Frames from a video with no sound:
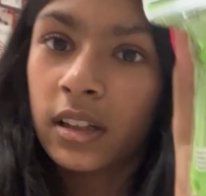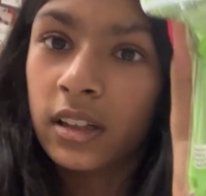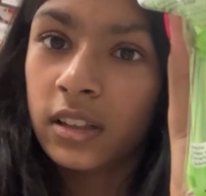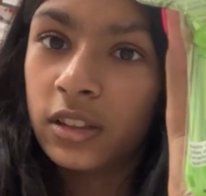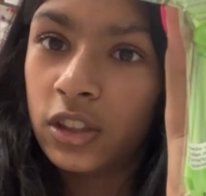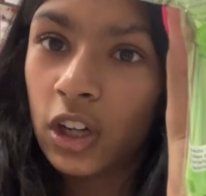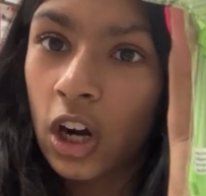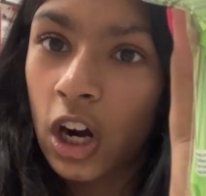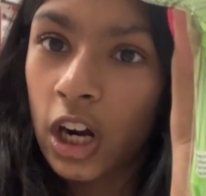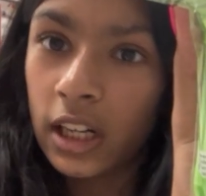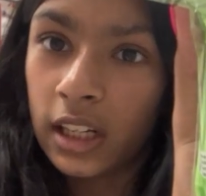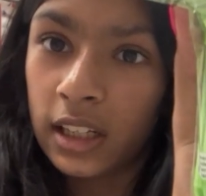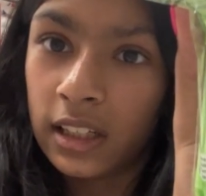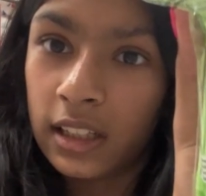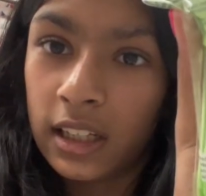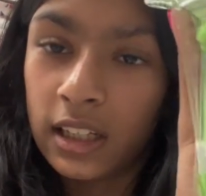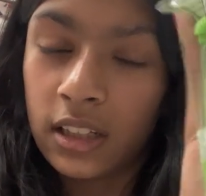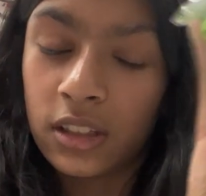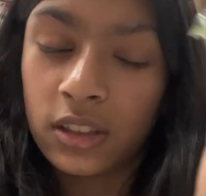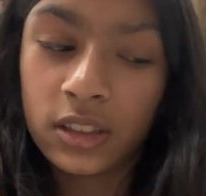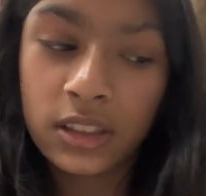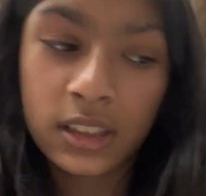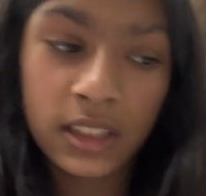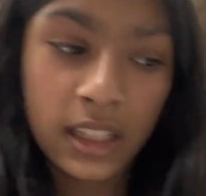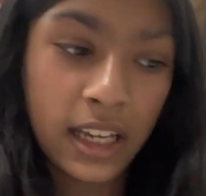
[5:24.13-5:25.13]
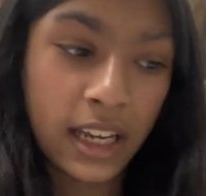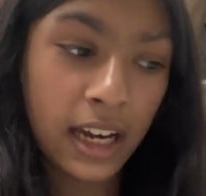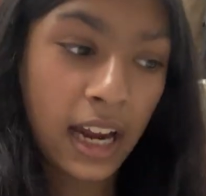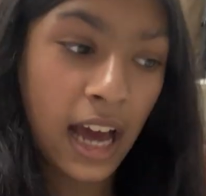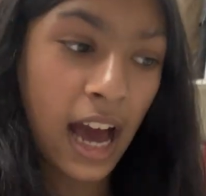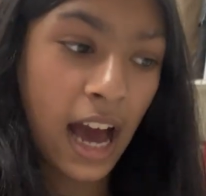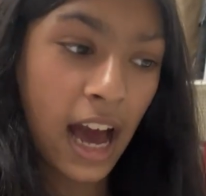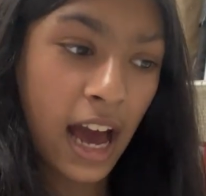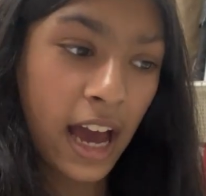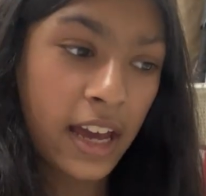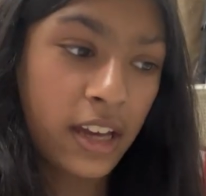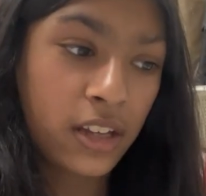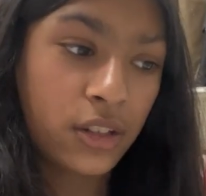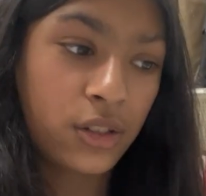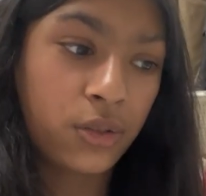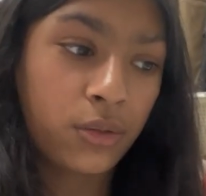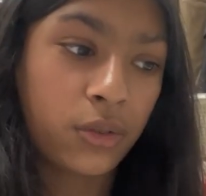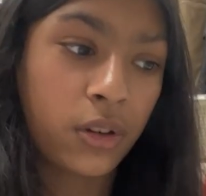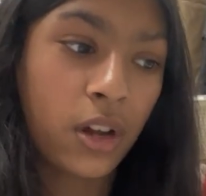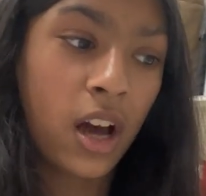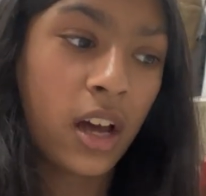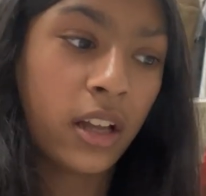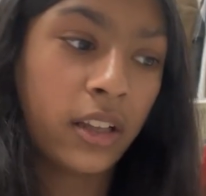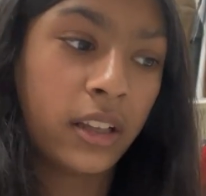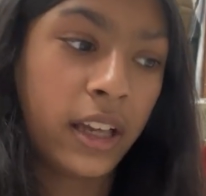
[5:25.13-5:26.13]
darning needles, and I do
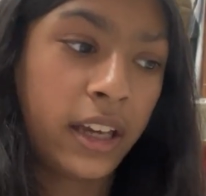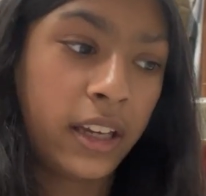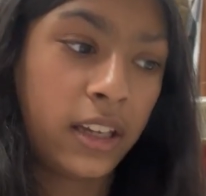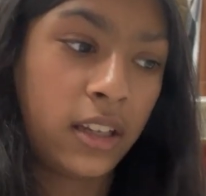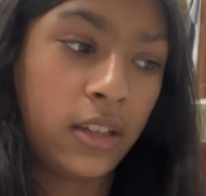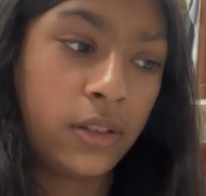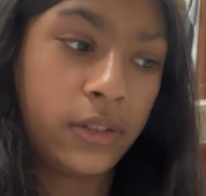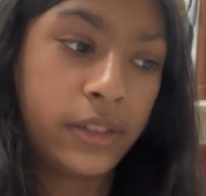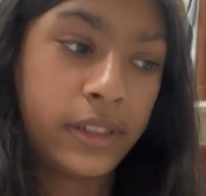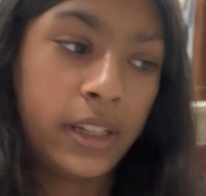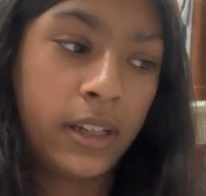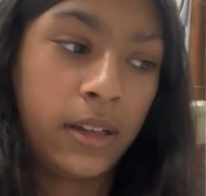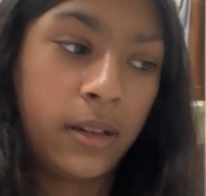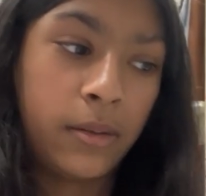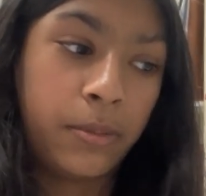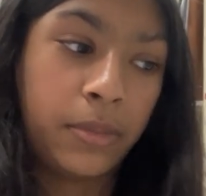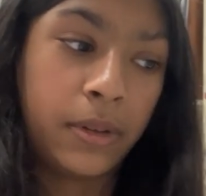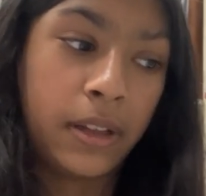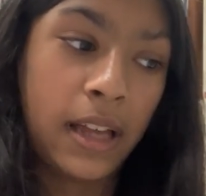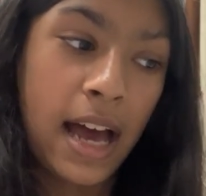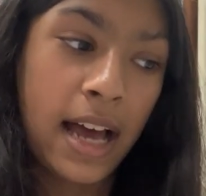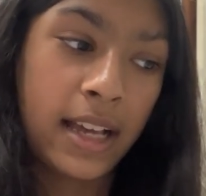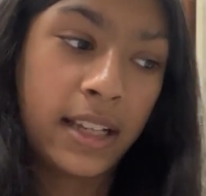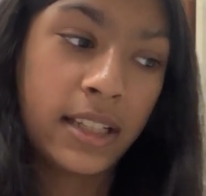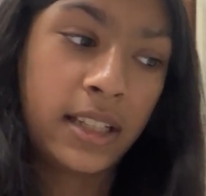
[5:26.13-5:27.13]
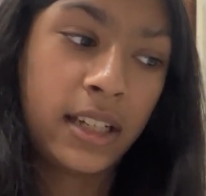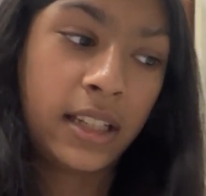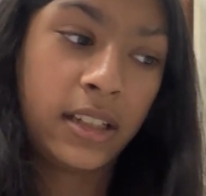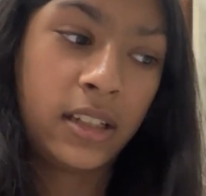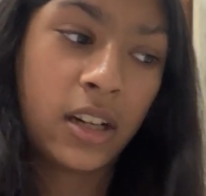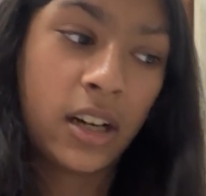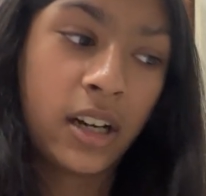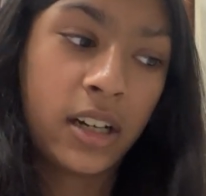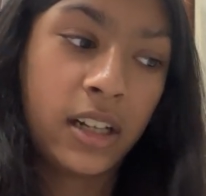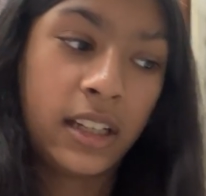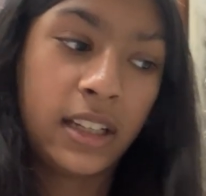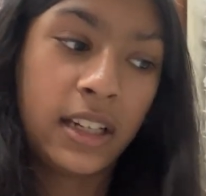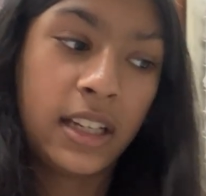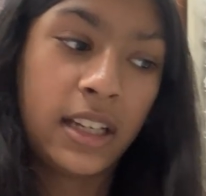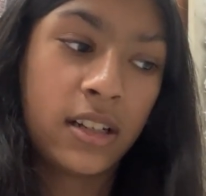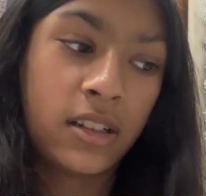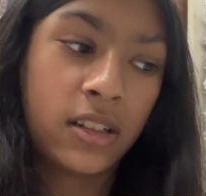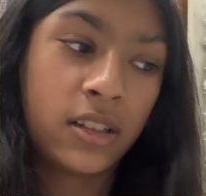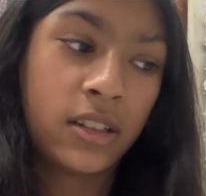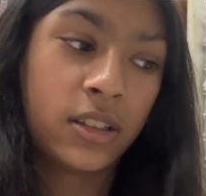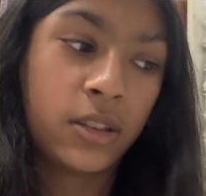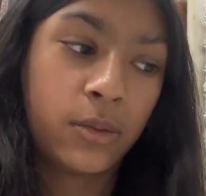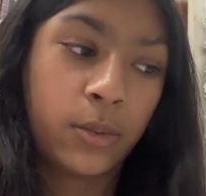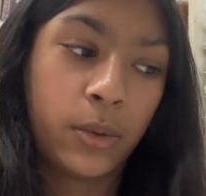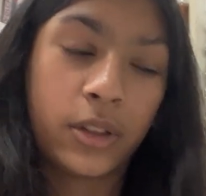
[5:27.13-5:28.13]
not like using plastic darning
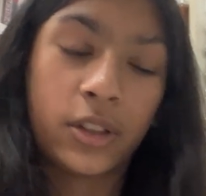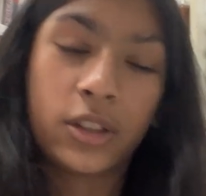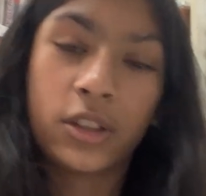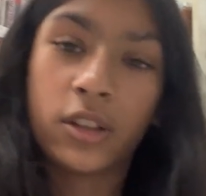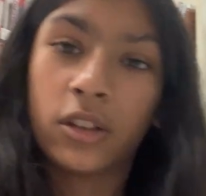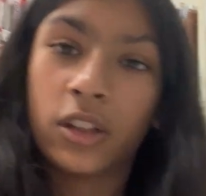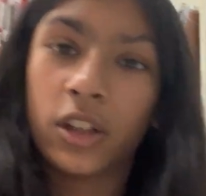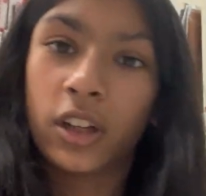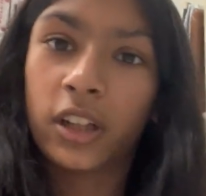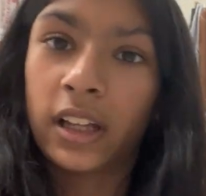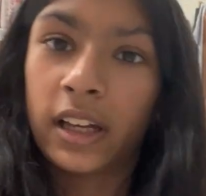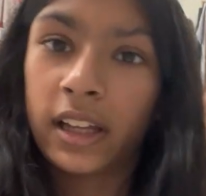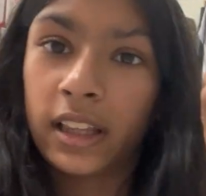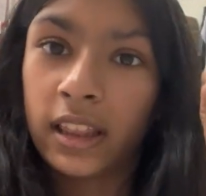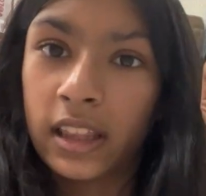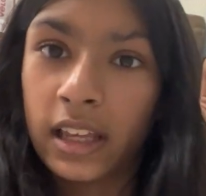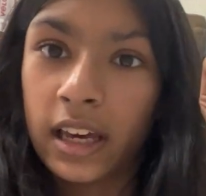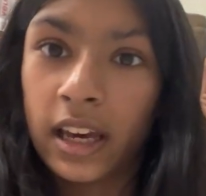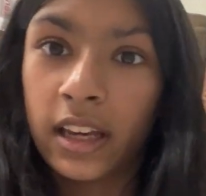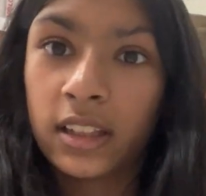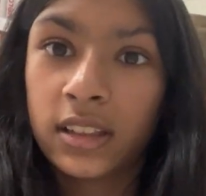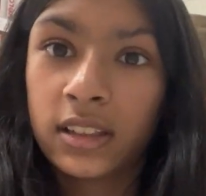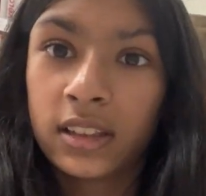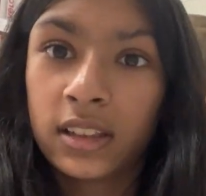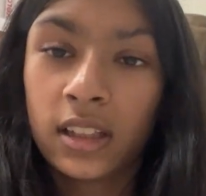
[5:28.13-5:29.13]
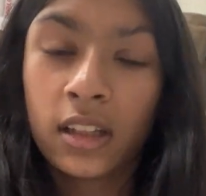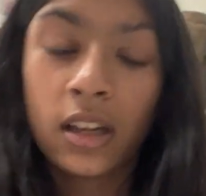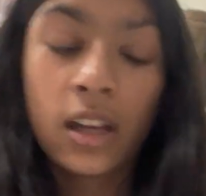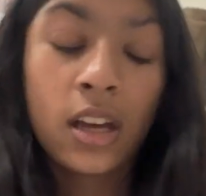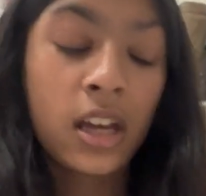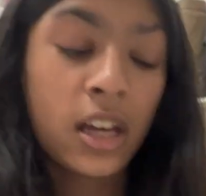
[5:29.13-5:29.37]
needles which look like this,